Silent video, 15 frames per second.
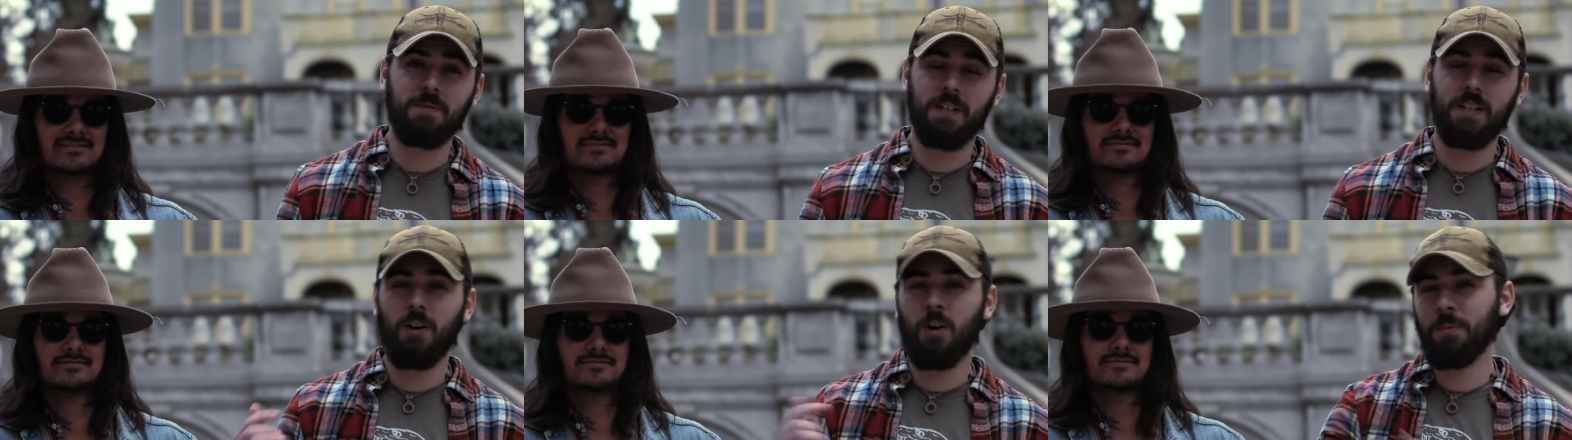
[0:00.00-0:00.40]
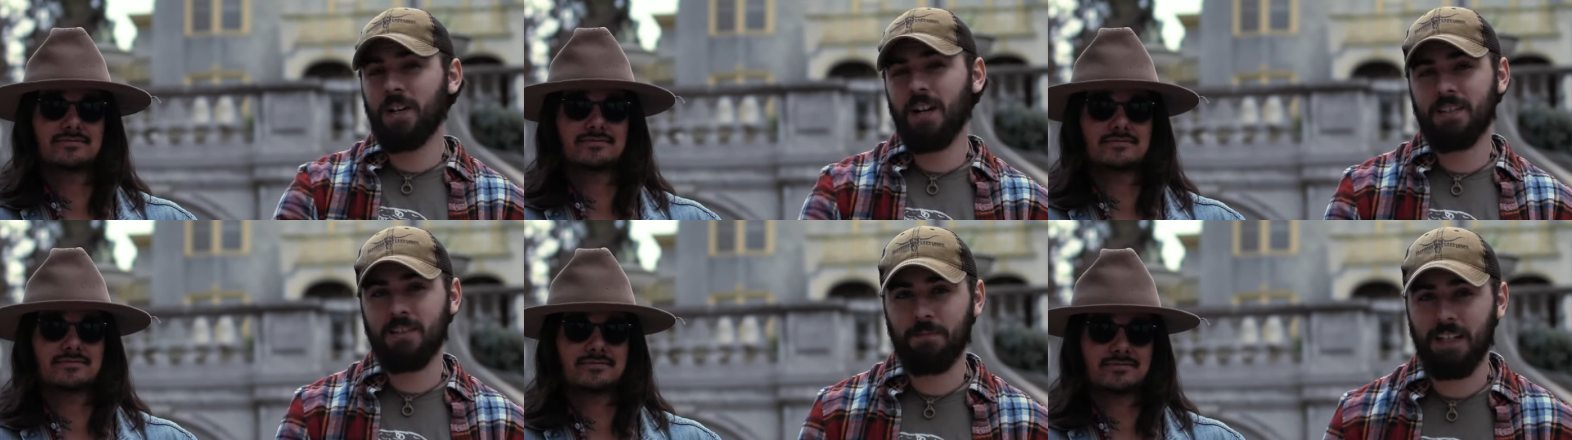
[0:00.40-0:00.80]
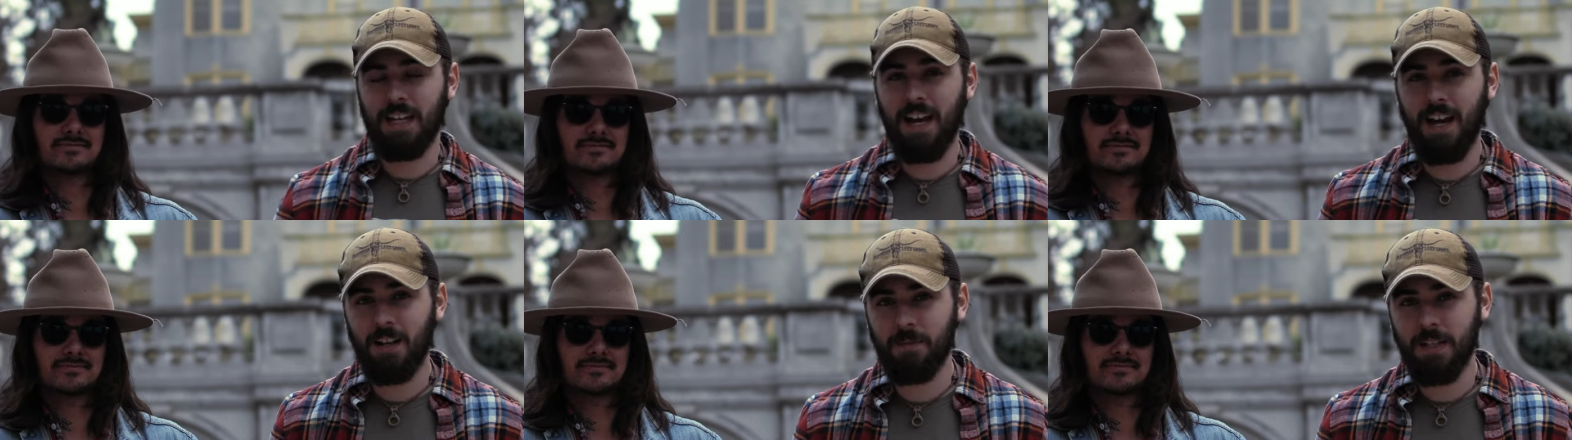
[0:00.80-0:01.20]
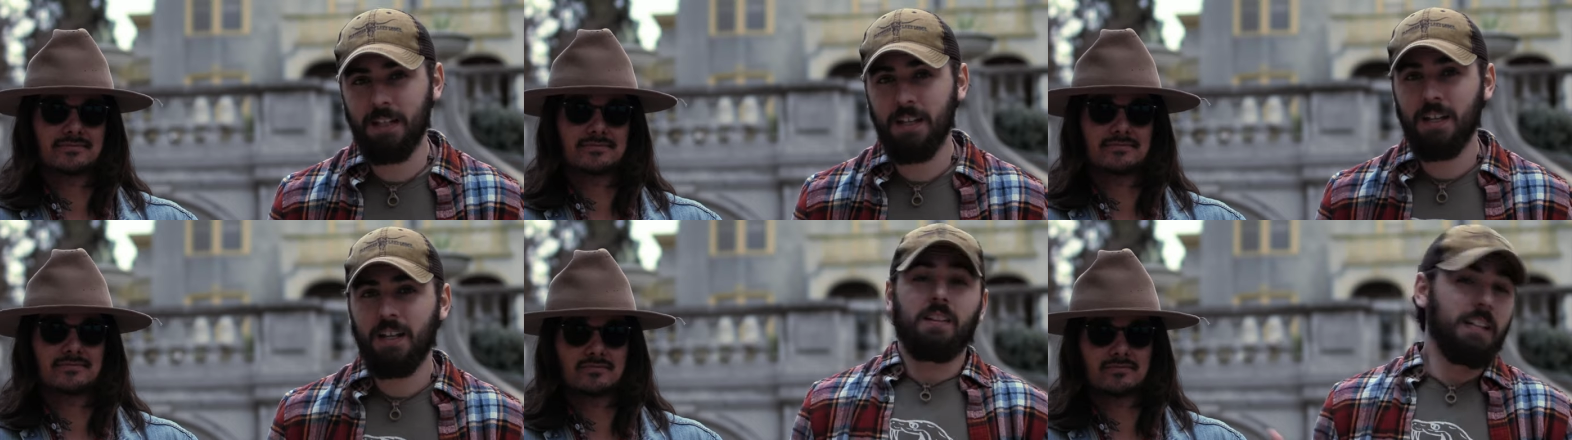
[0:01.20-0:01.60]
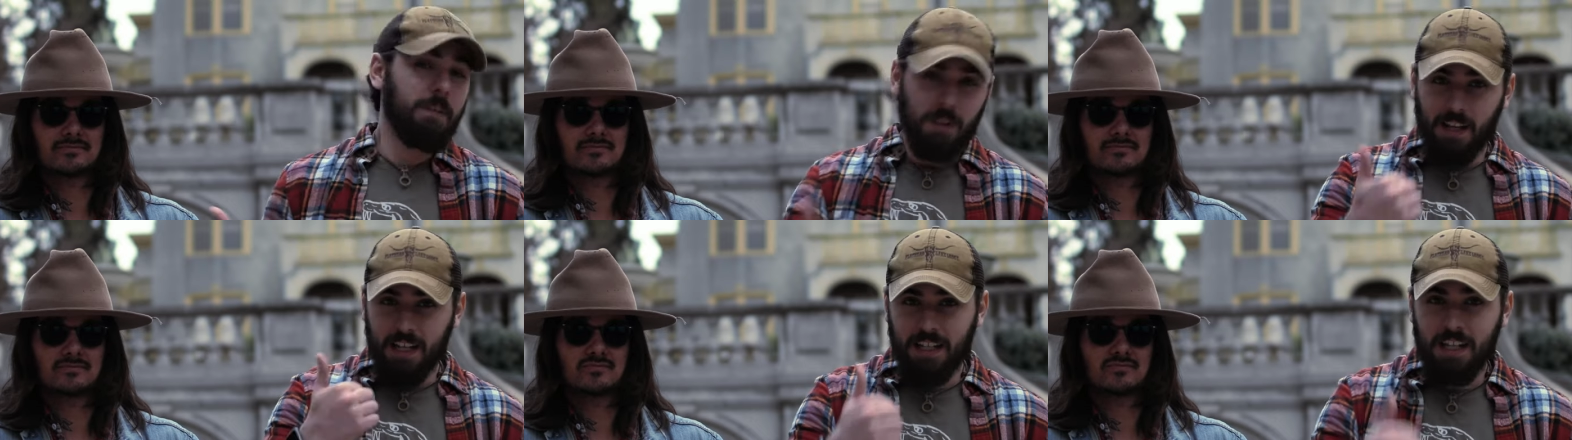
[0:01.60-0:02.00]
Speaker 1: this video. Hope you got something out of it. Leave
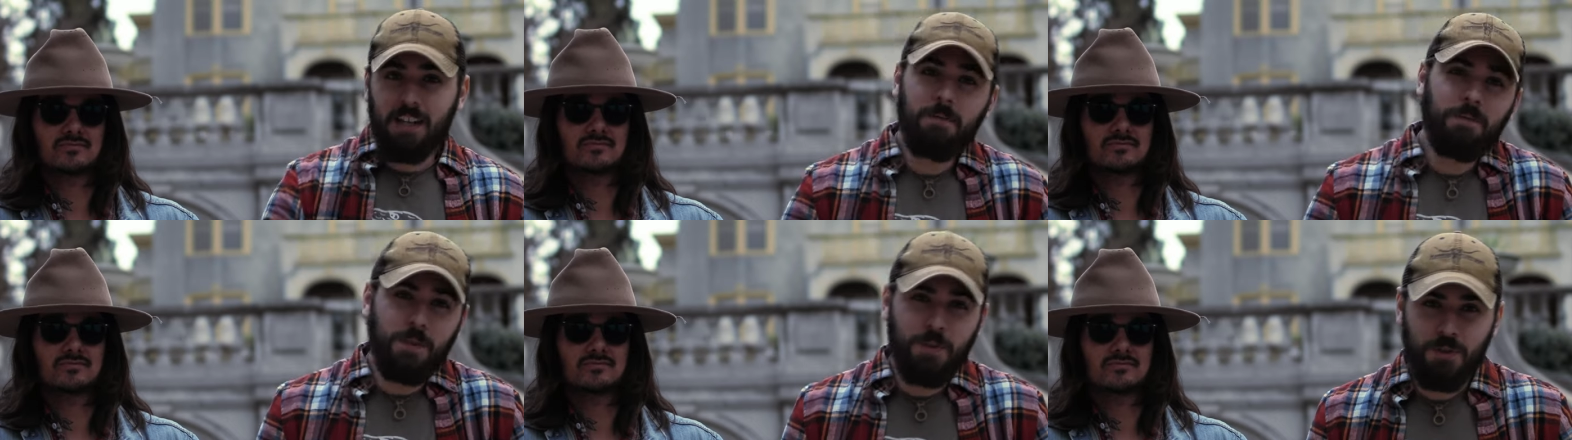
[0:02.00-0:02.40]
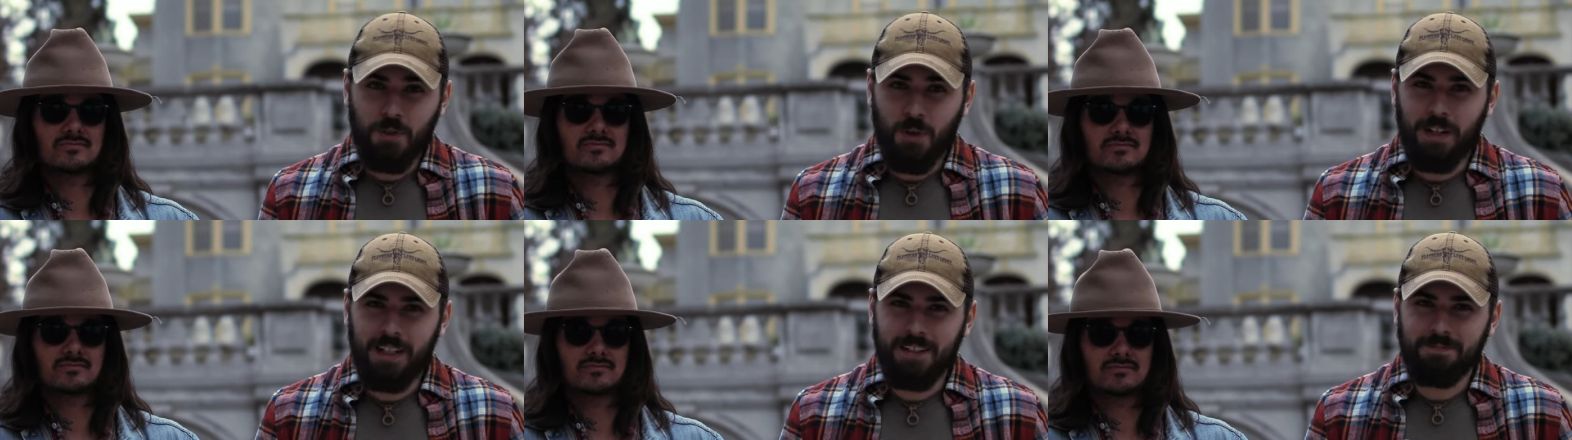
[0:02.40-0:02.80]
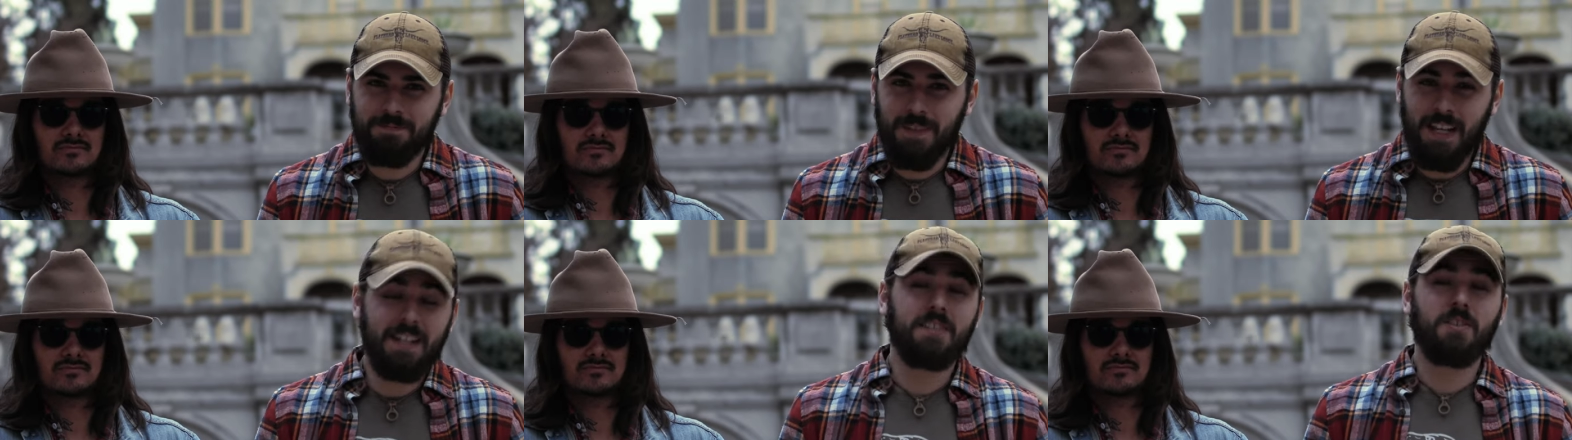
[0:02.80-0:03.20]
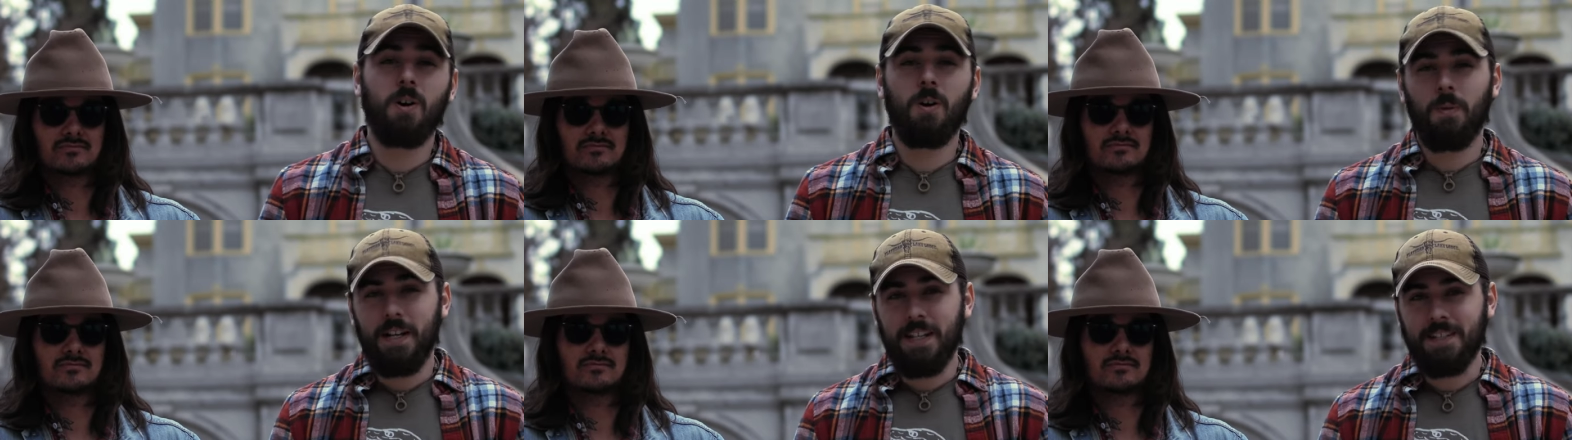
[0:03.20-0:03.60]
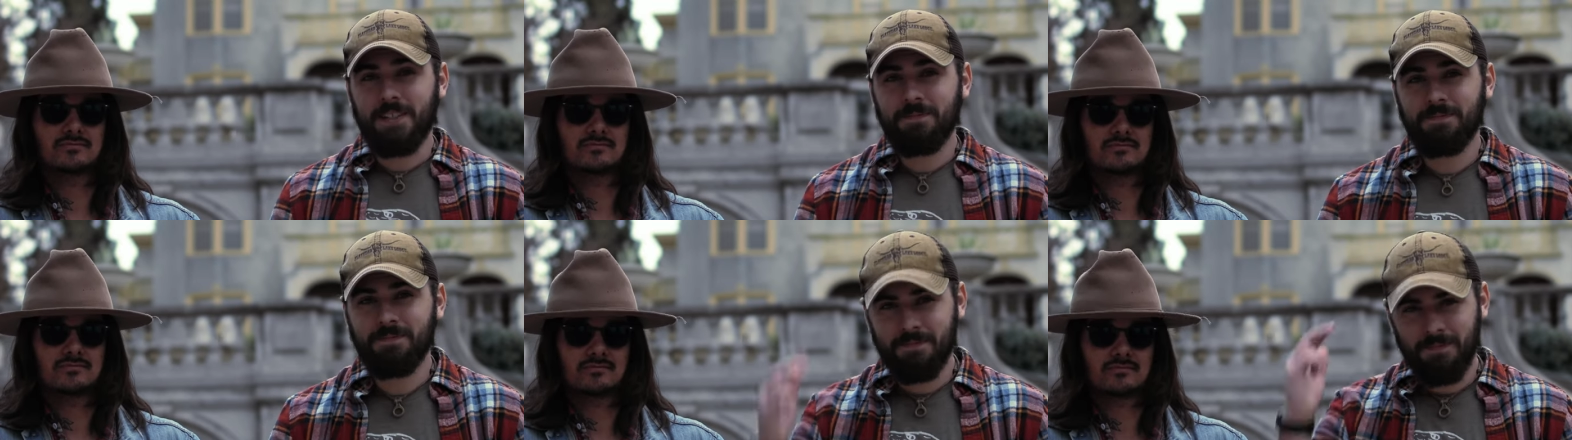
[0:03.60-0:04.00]
a like if you enjoyed it. And as always,
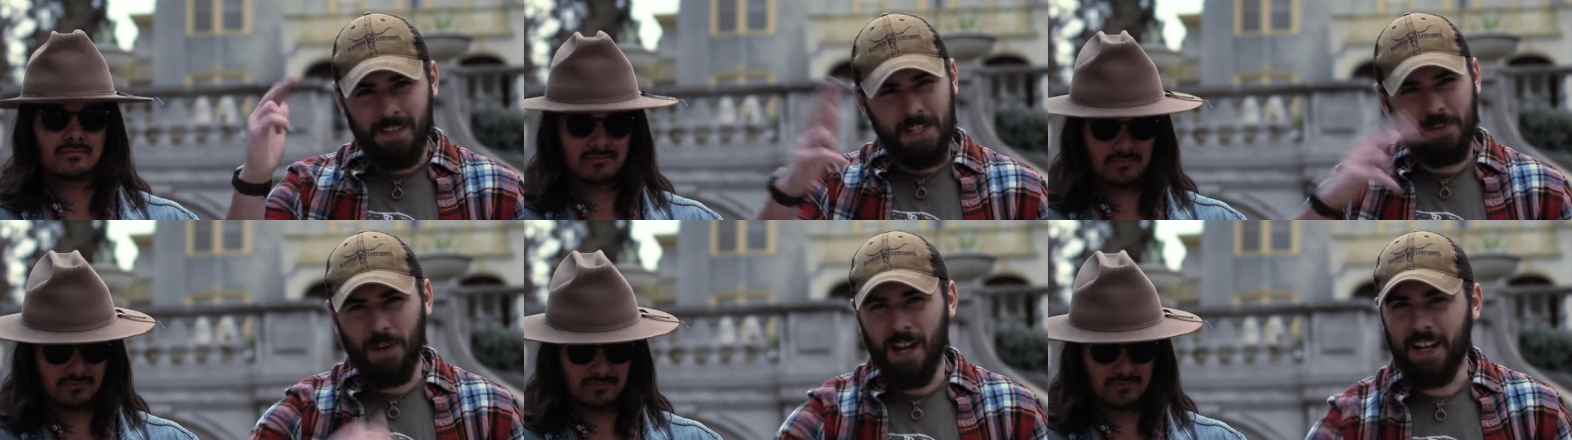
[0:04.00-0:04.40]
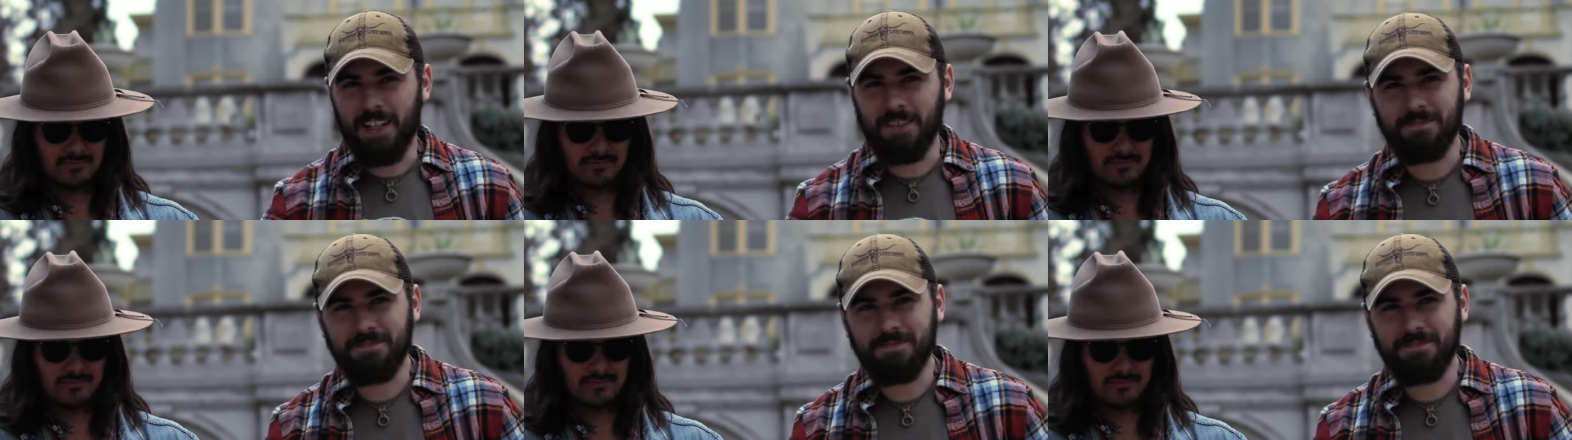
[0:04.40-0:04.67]
thanks for hanging.